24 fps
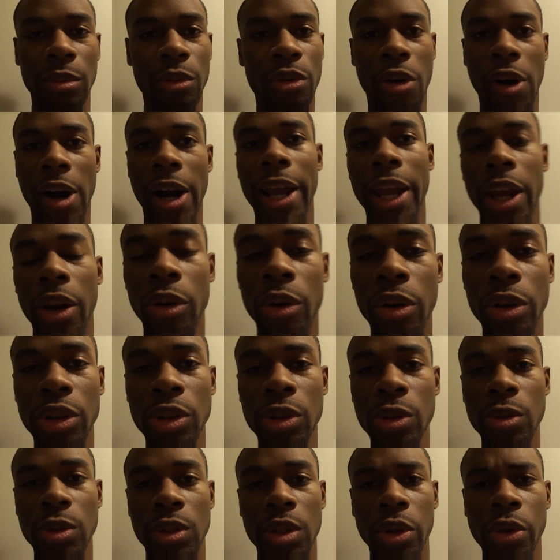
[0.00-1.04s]
crying on
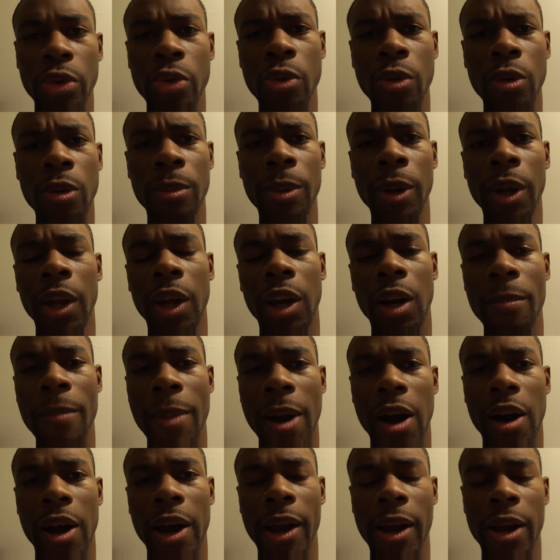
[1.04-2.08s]
YouTube
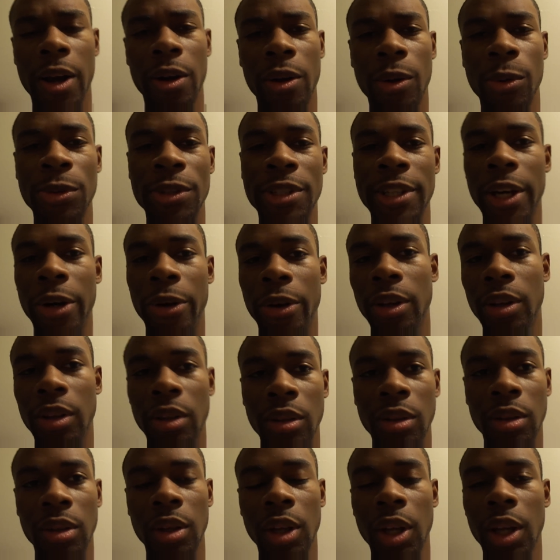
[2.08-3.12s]
about how
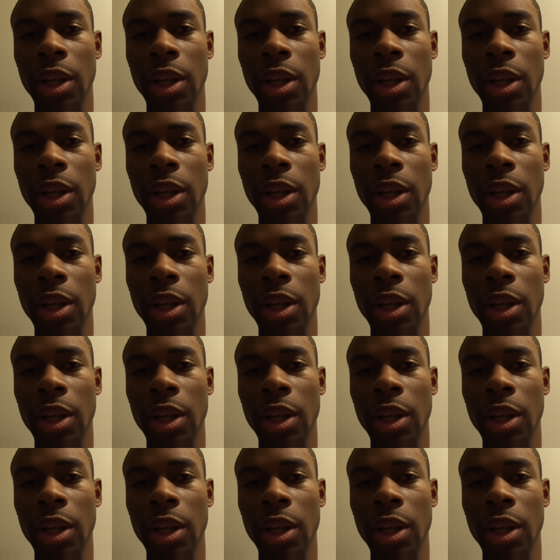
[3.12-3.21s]
Zelda